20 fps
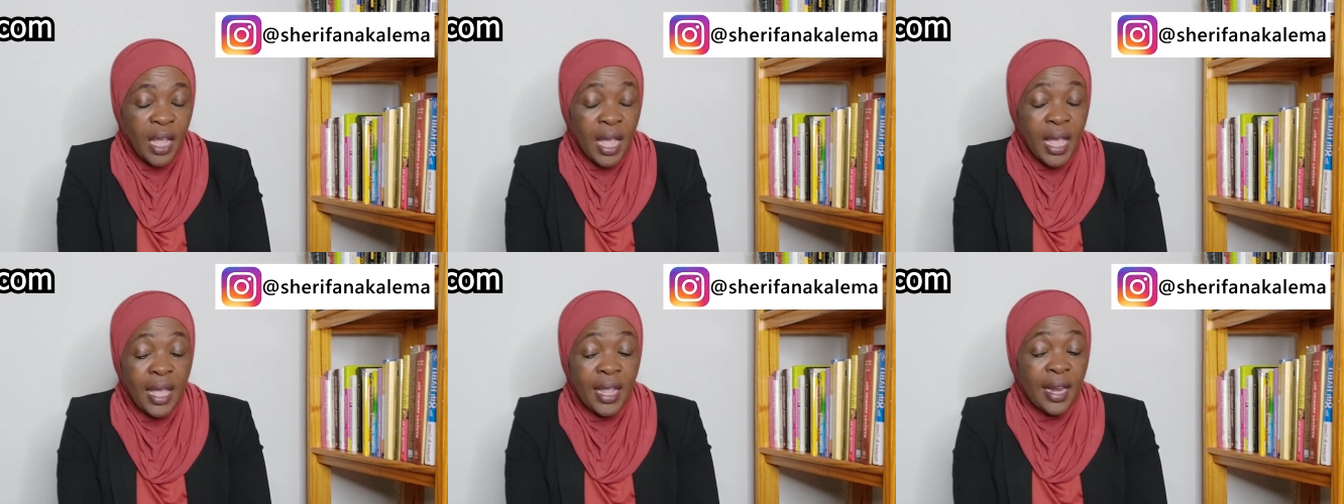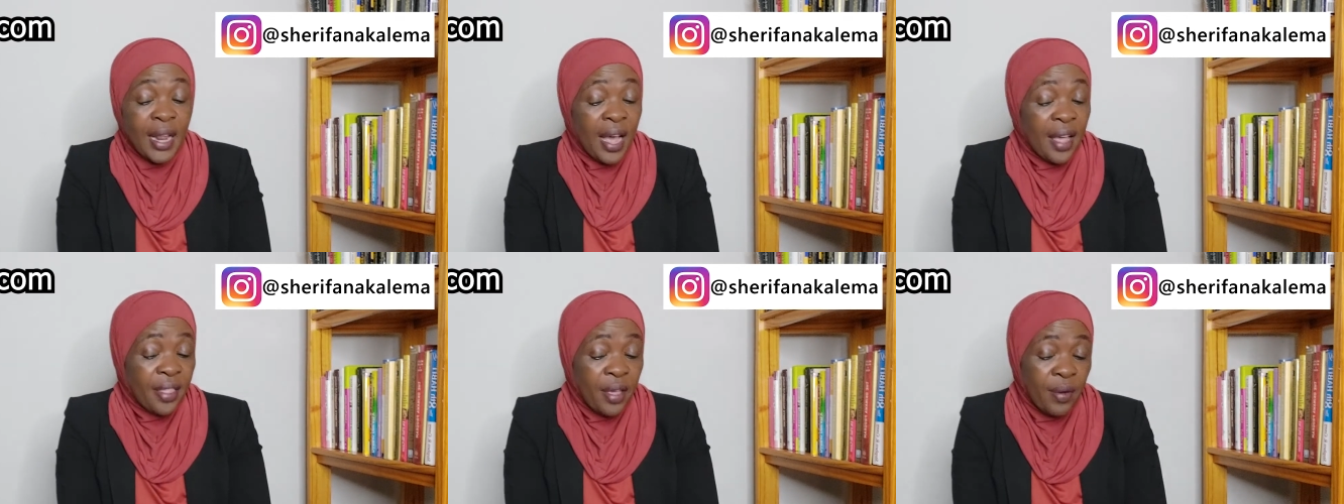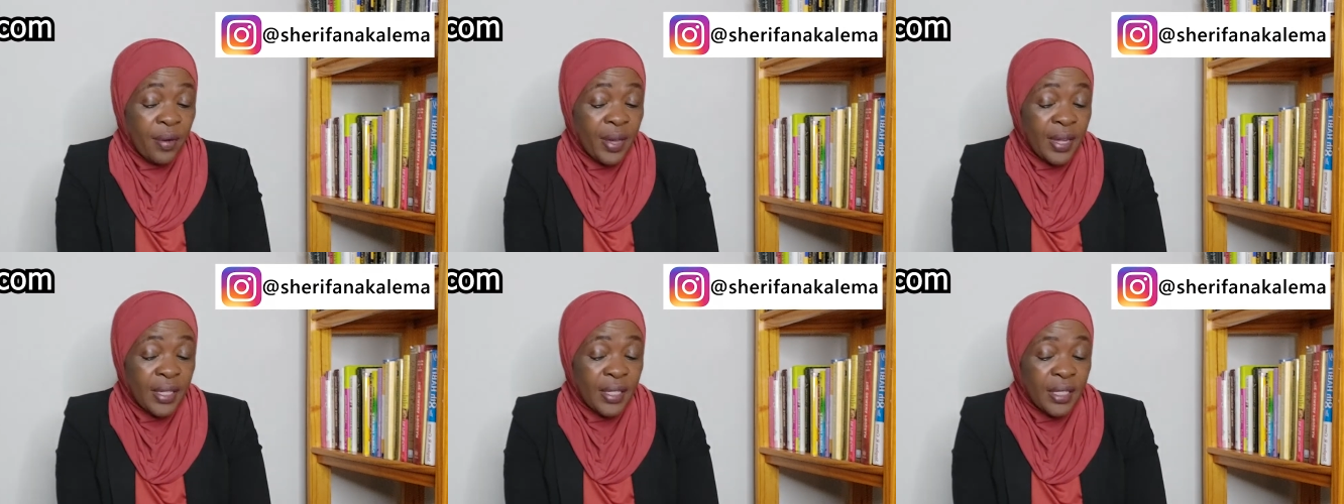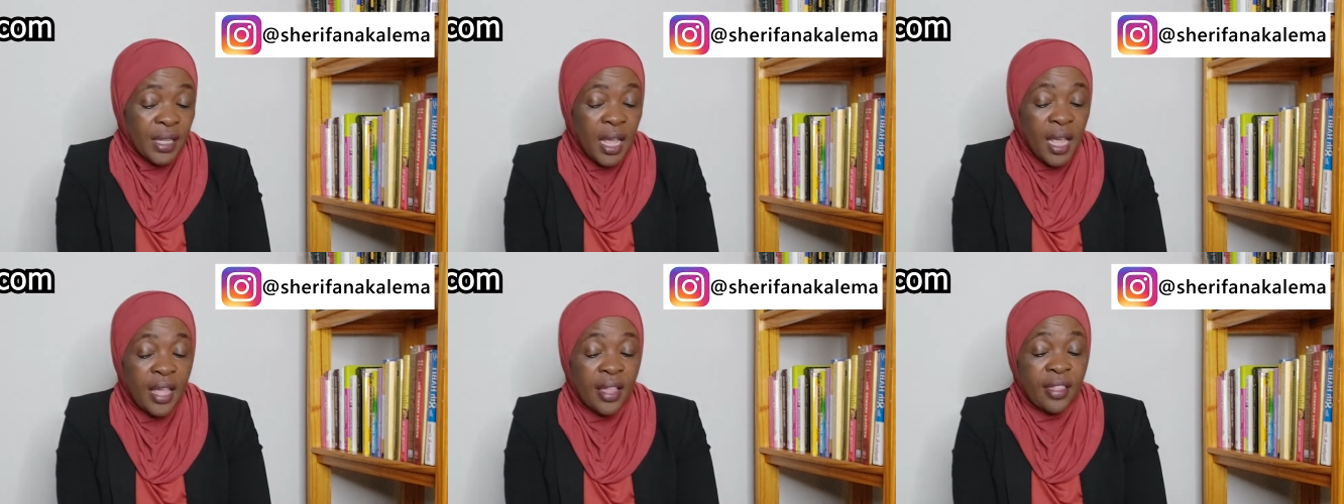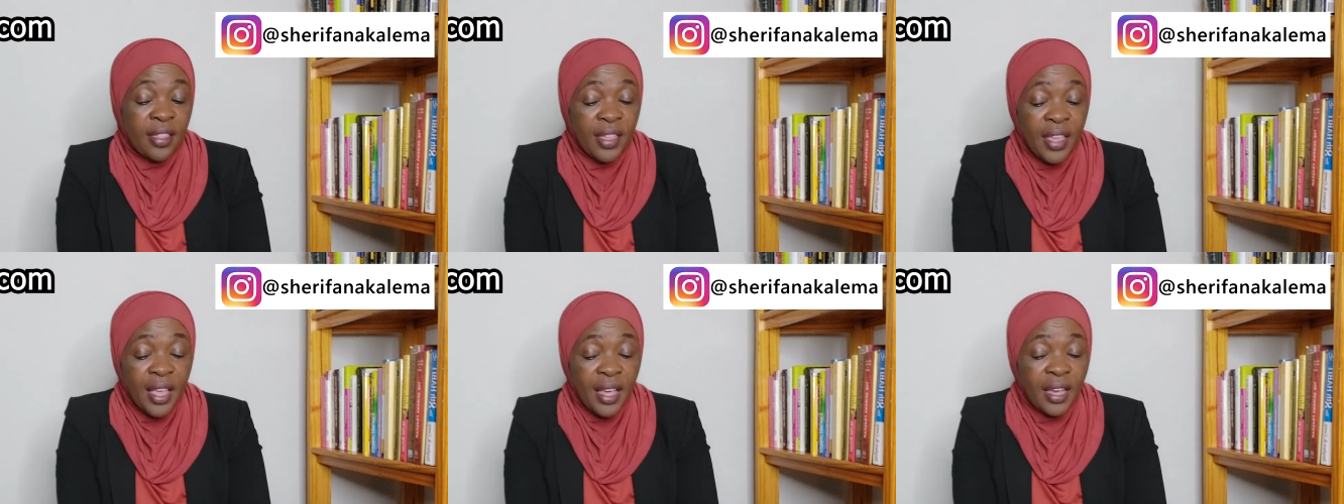In other words,
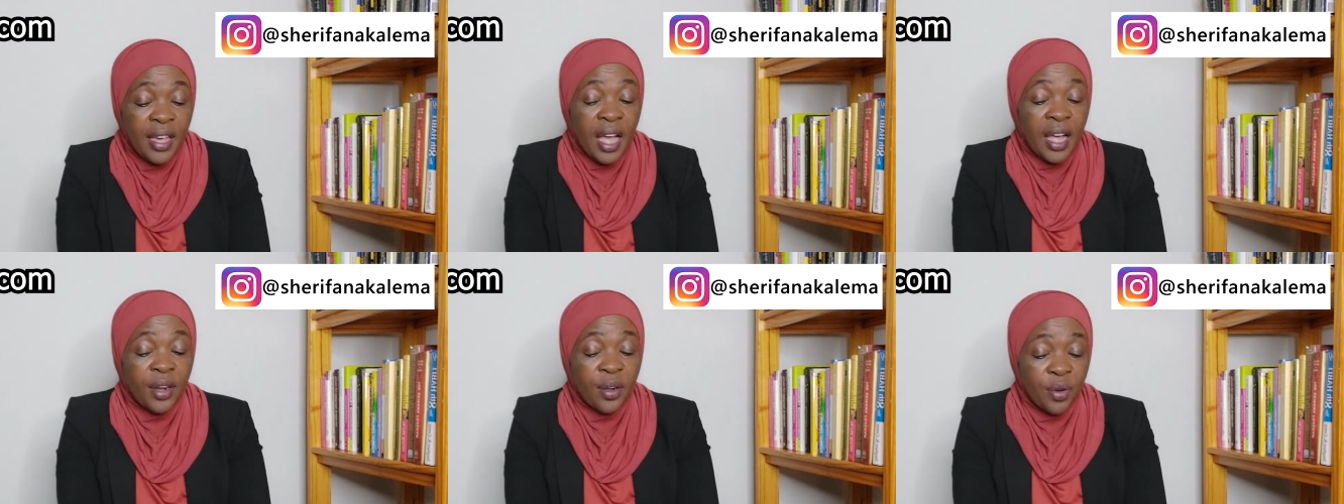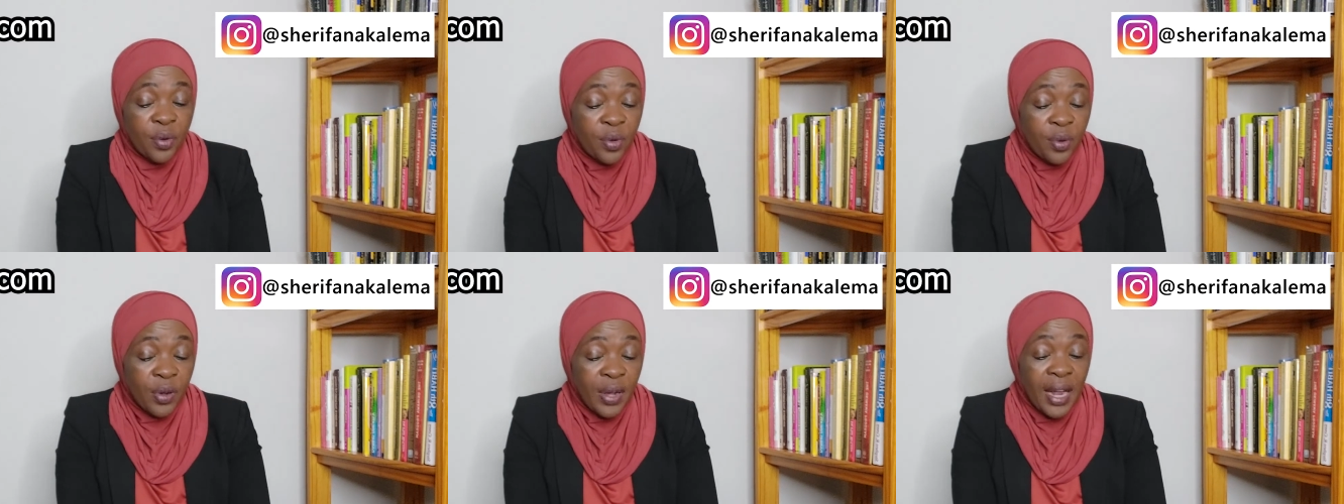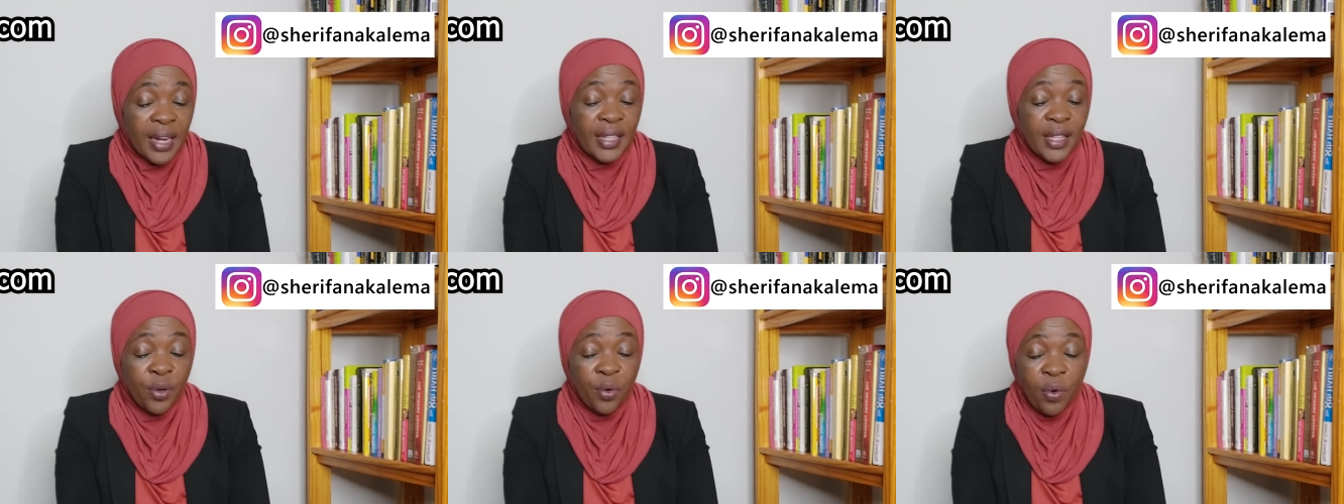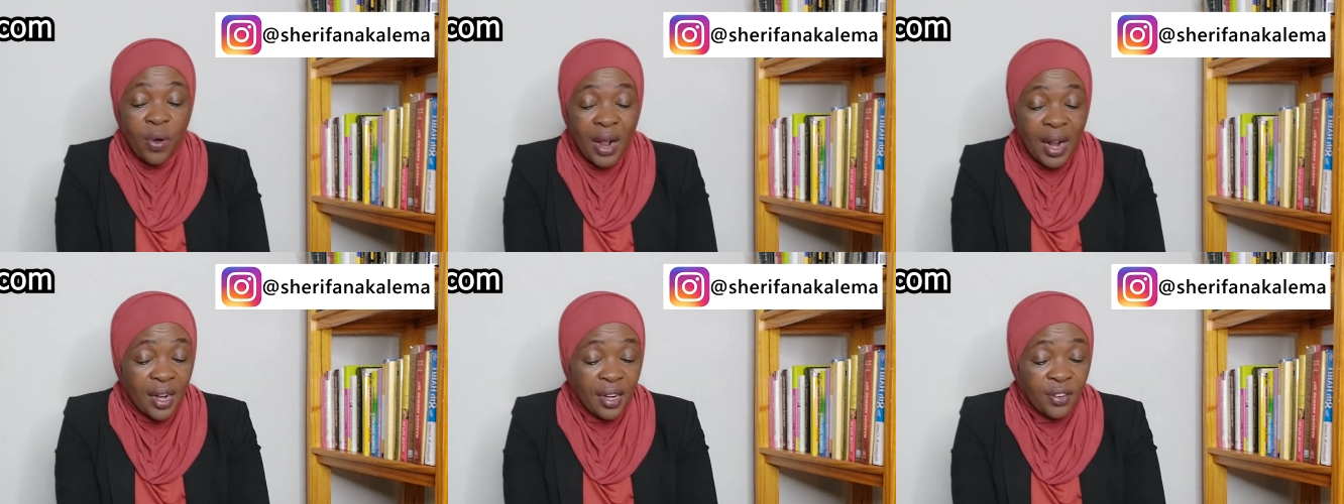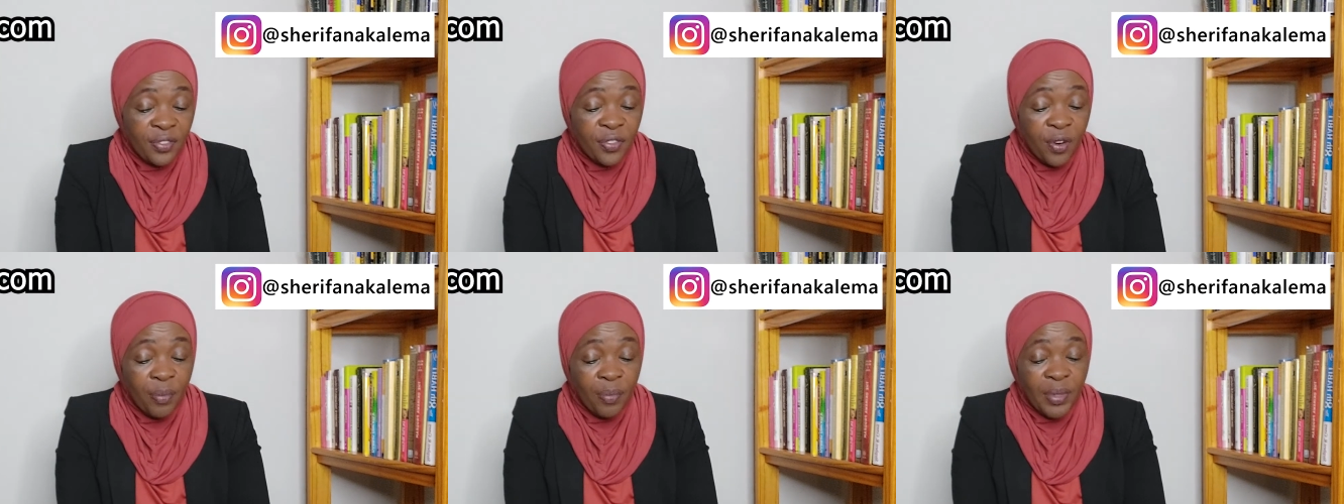think and look at the world
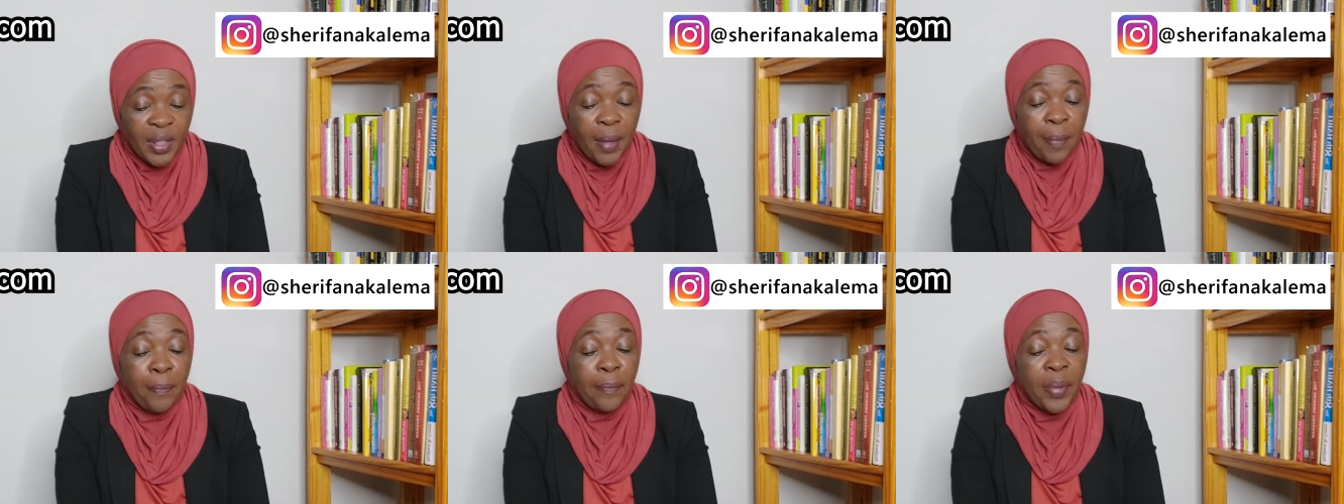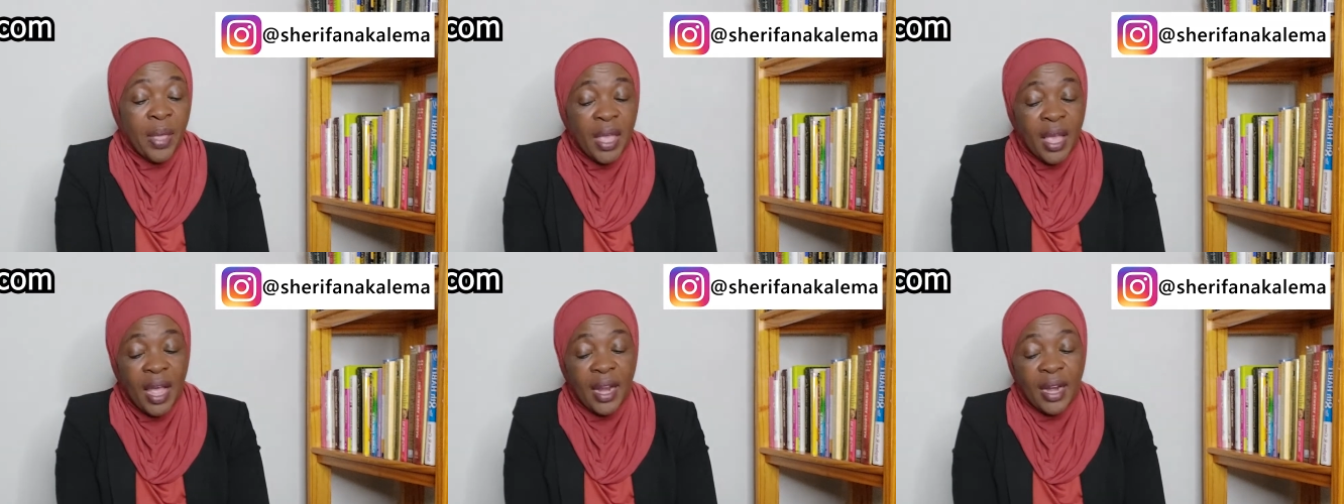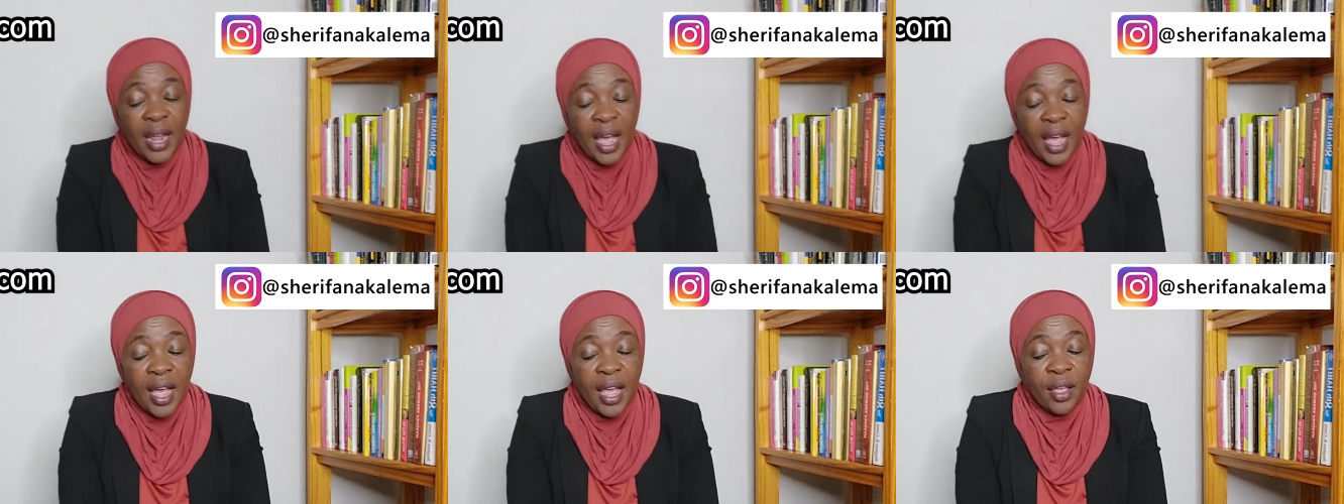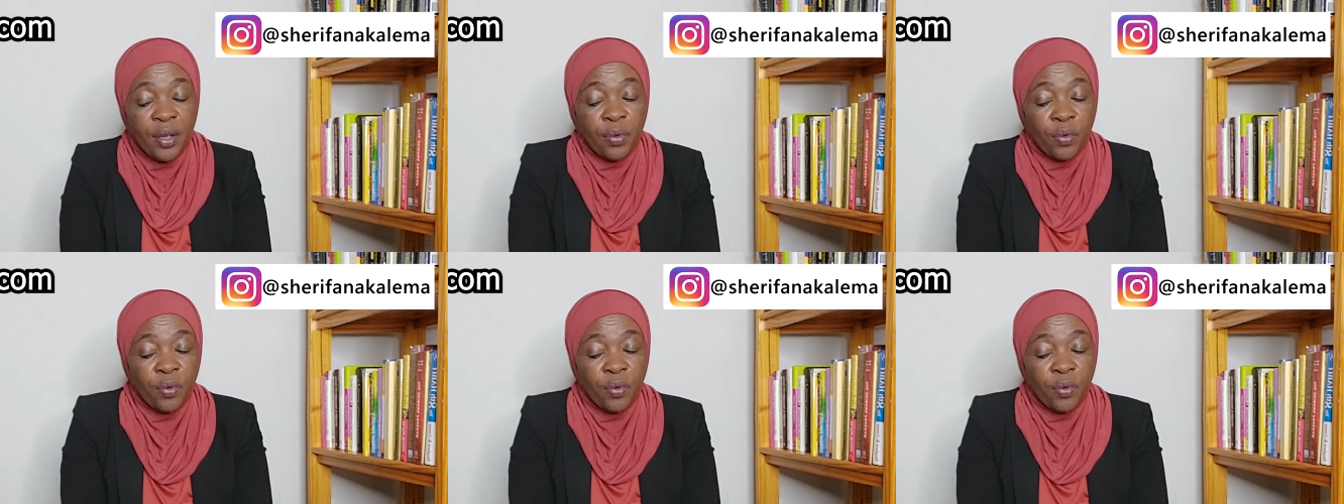from the B and I